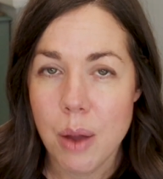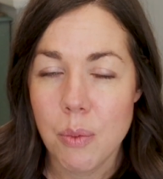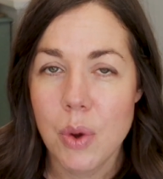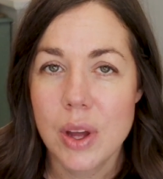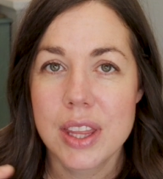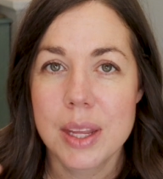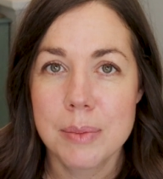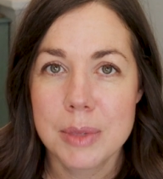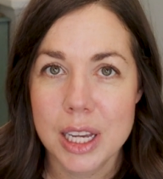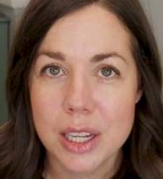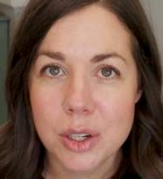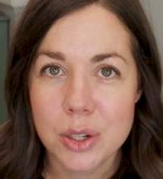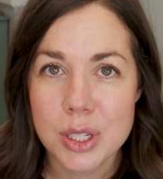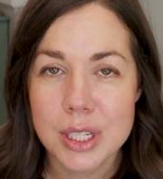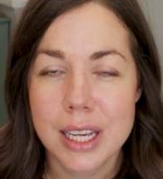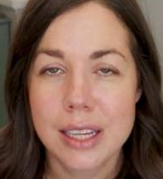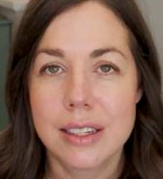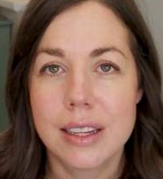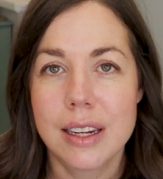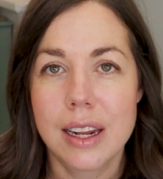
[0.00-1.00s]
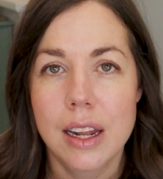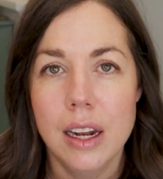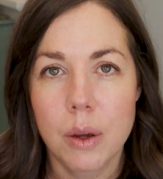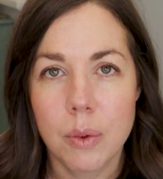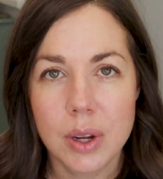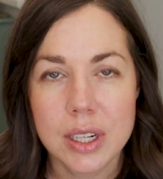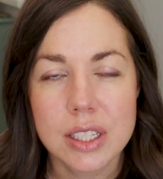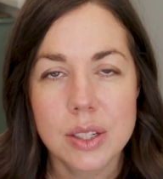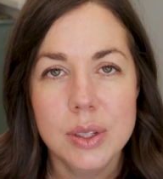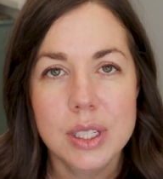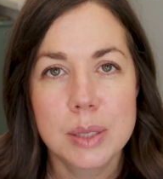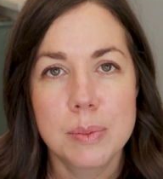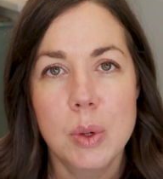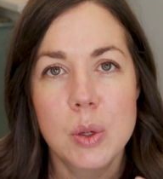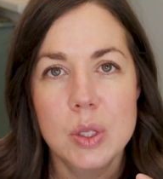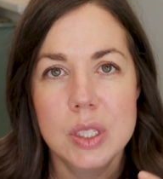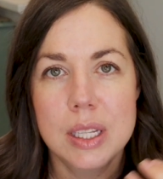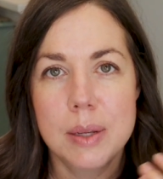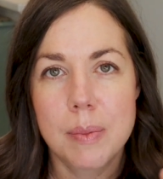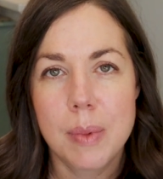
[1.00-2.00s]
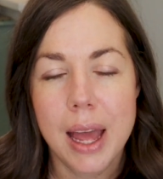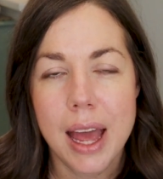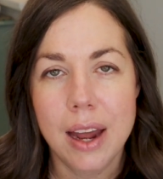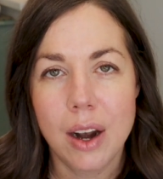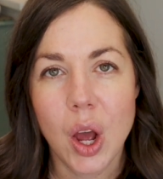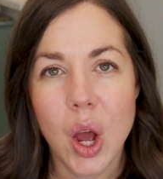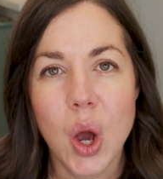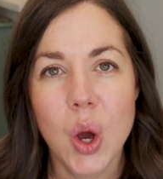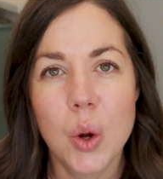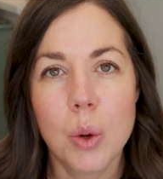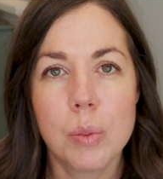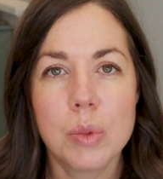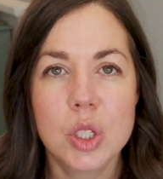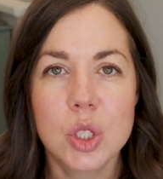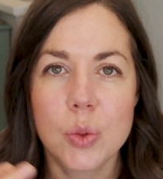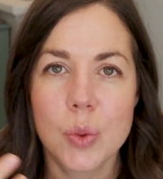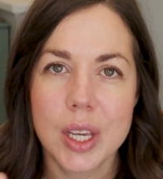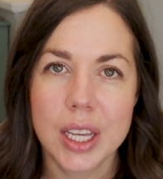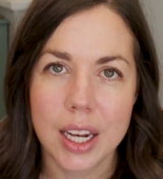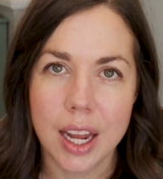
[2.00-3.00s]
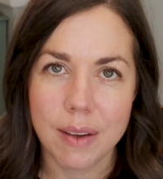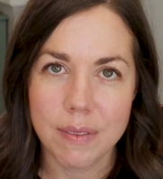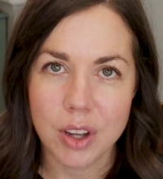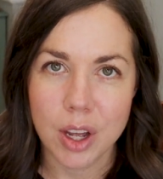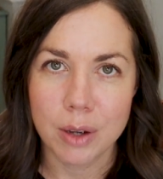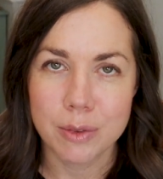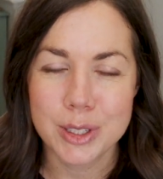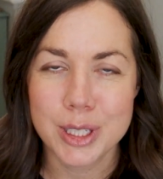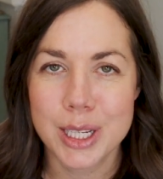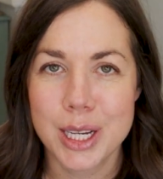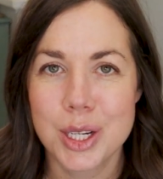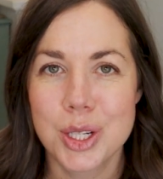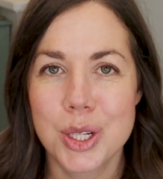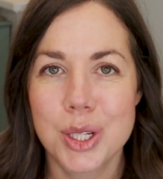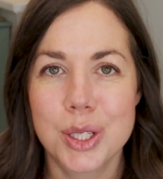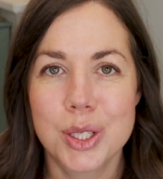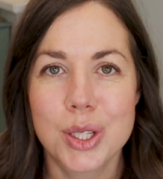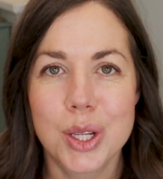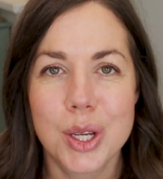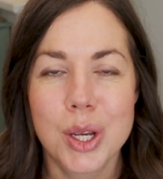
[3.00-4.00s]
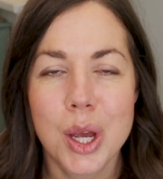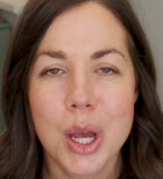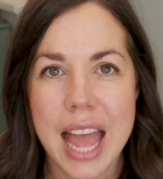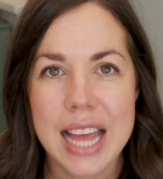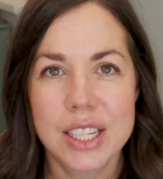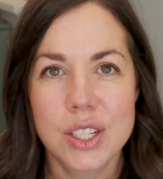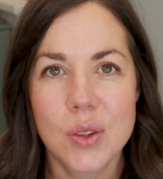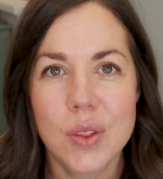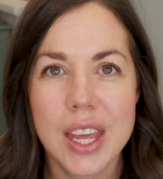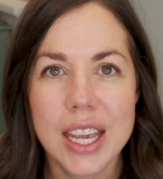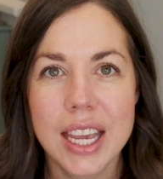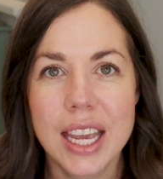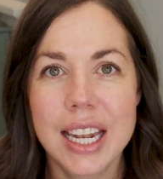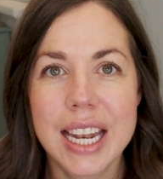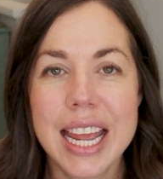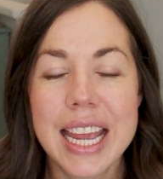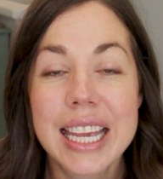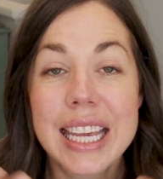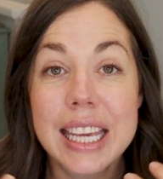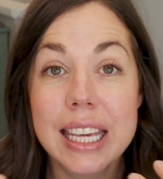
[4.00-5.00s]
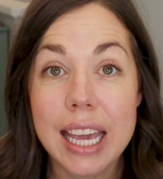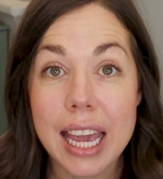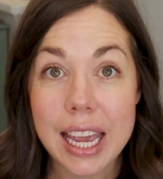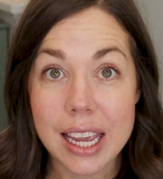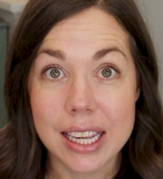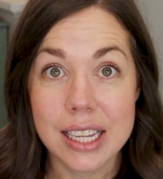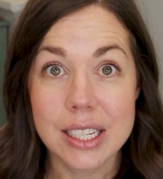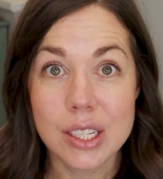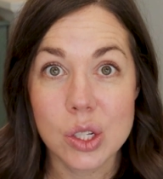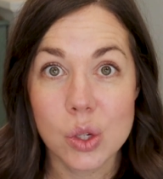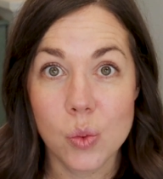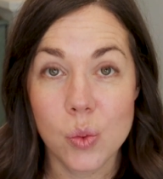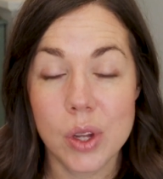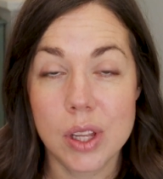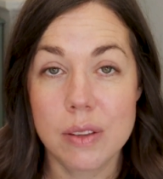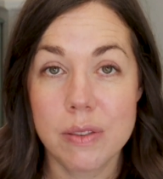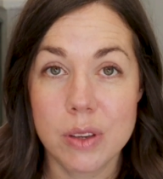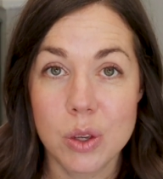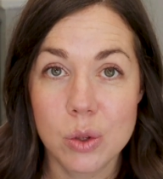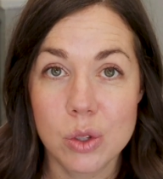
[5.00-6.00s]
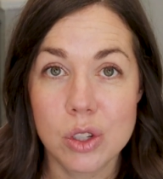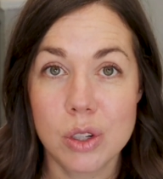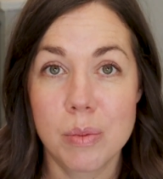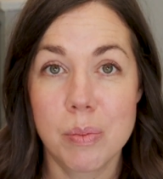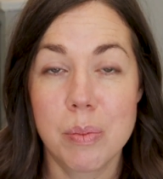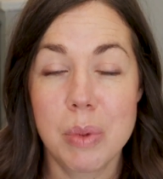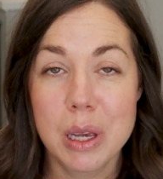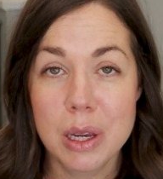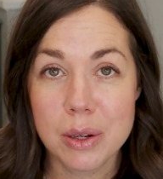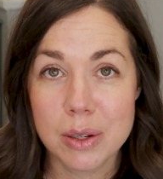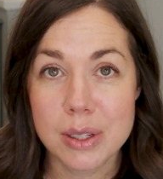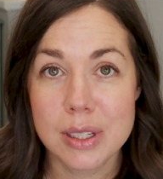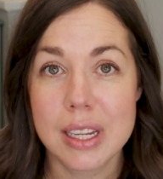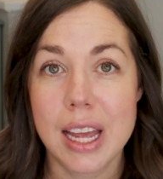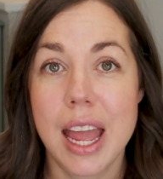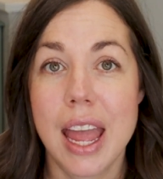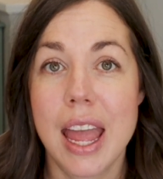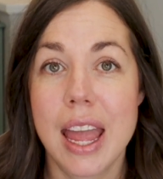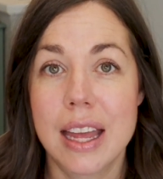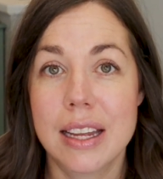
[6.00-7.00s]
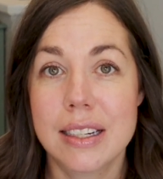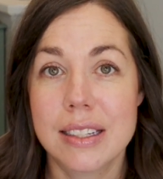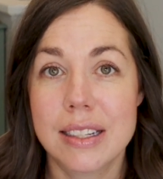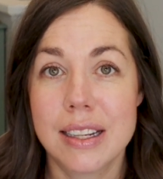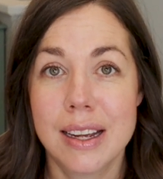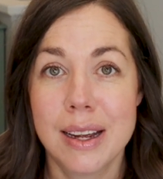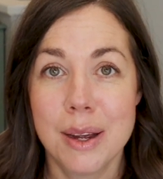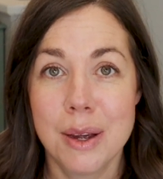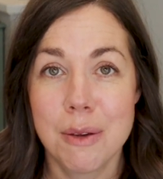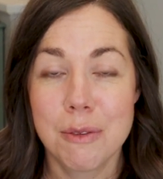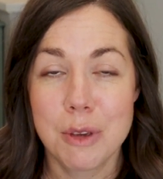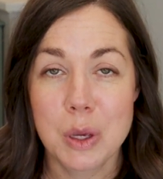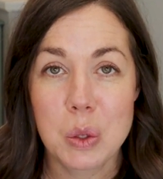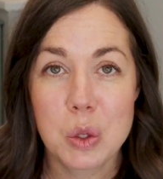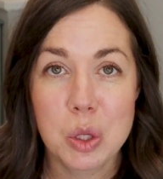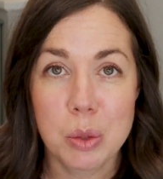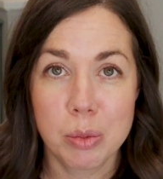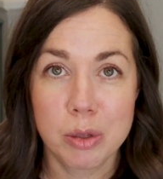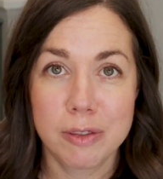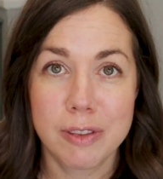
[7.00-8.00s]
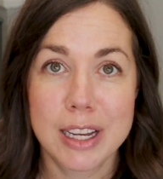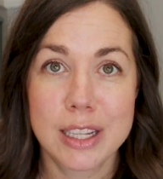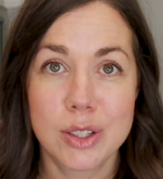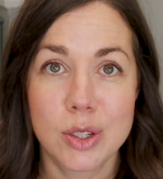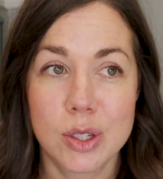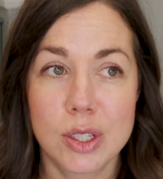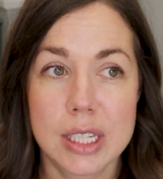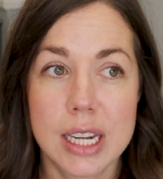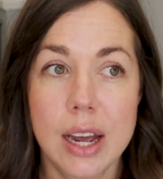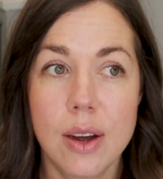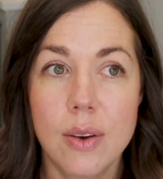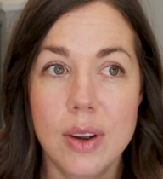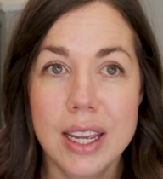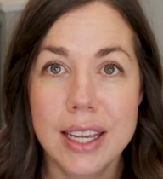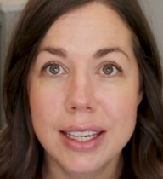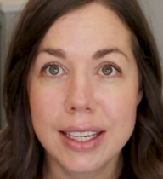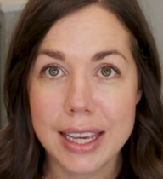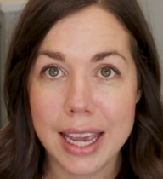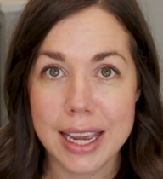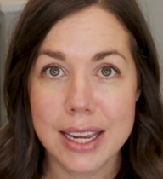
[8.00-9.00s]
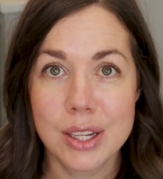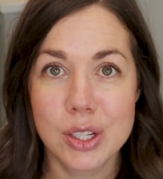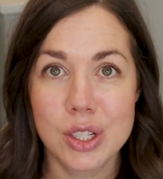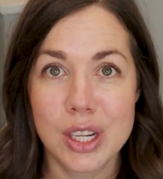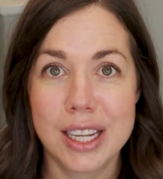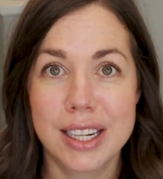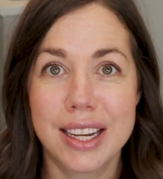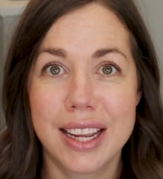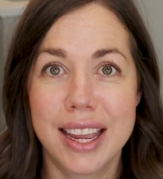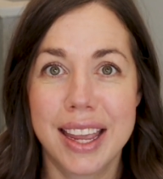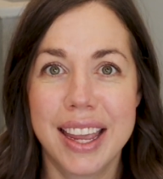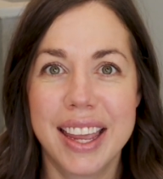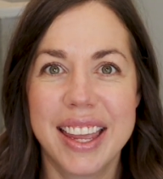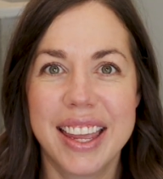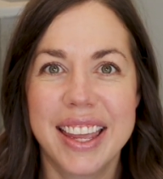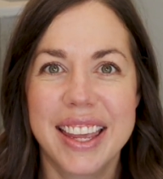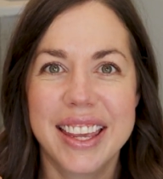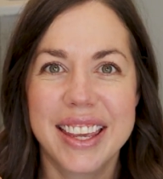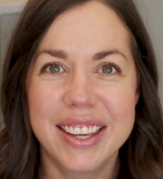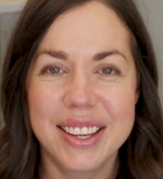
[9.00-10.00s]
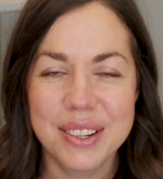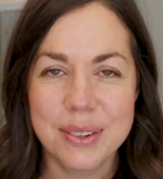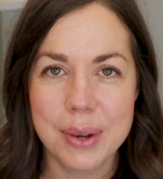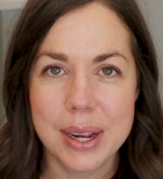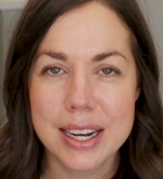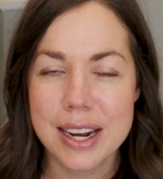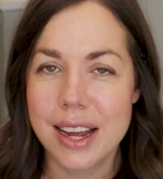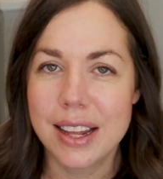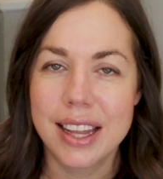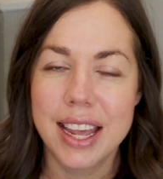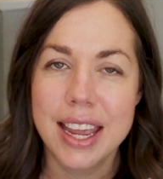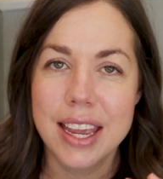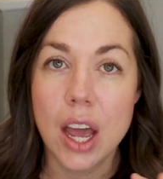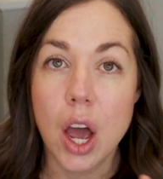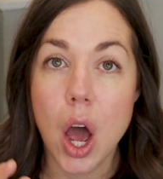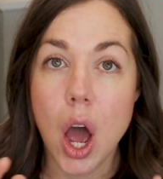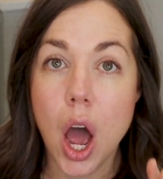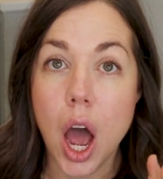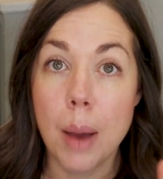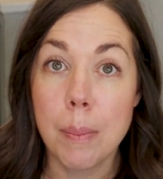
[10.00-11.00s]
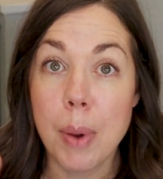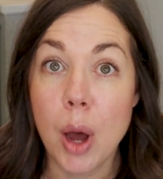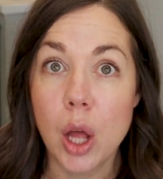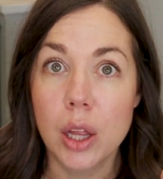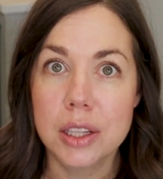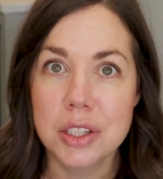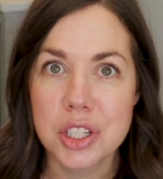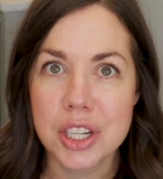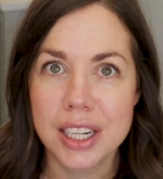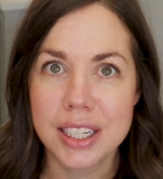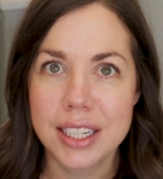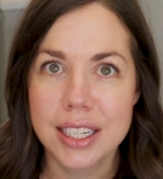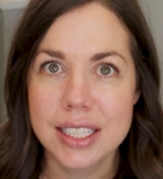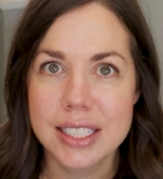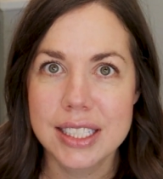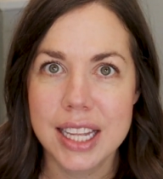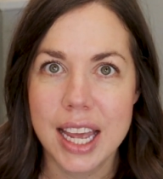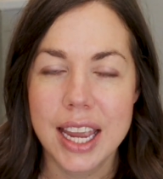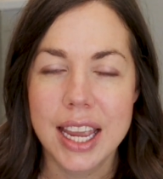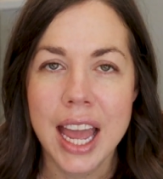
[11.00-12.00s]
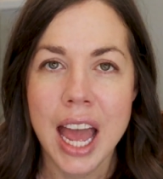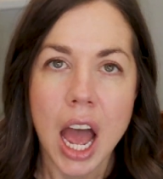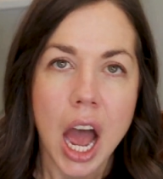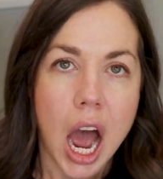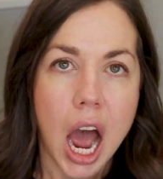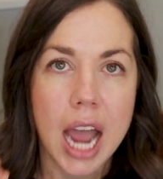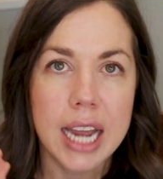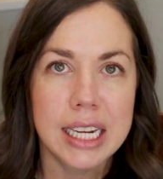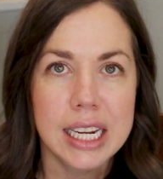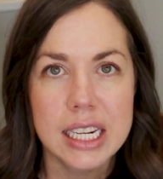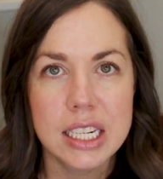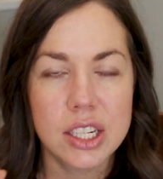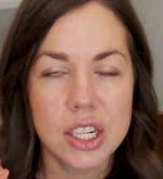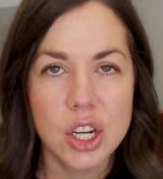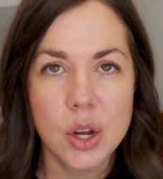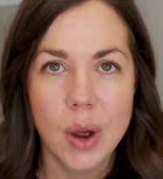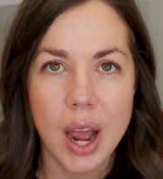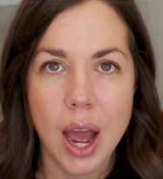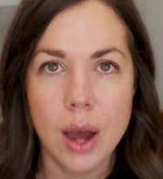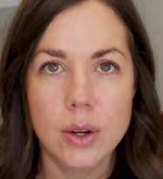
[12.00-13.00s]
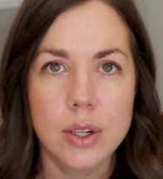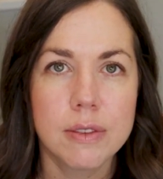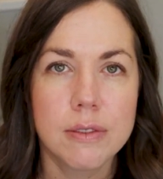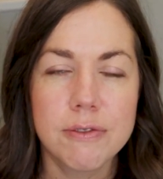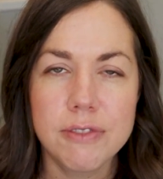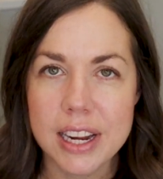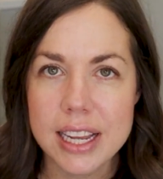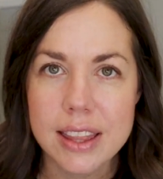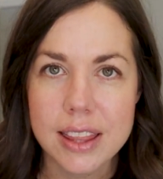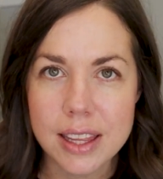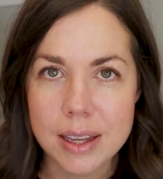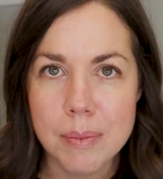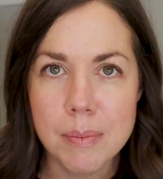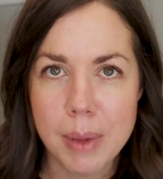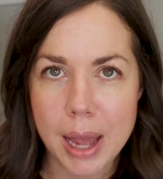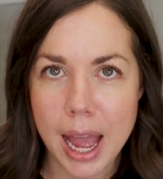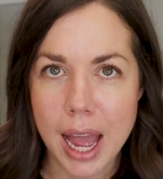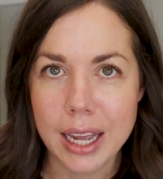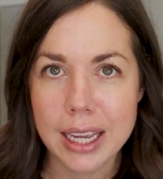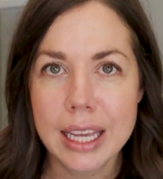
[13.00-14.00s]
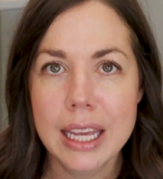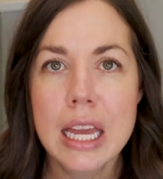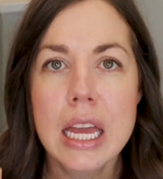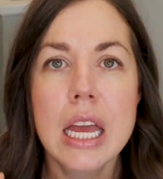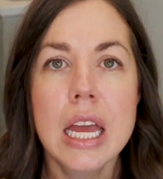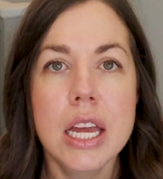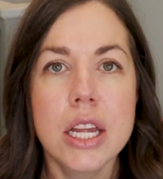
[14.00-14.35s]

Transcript: I want them to understand it, and I want to expose them at home so we can have conversations and so they can engage with future peers and future professors. Now, engage in a good way, not like apologetics, like I need to know how to fight them back.